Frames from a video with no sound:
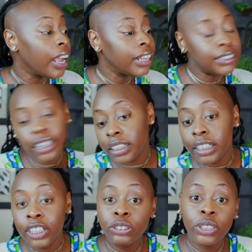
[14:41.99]
and
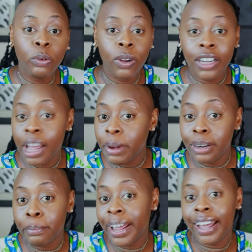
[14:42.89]
suddenly you don't want to come out
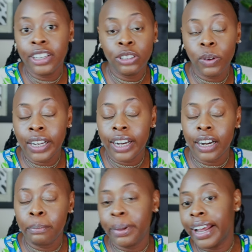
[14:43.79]
of bed you don't want to get
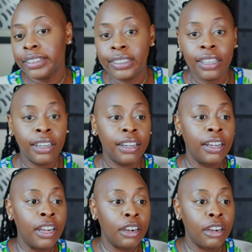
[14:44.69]
out of bed to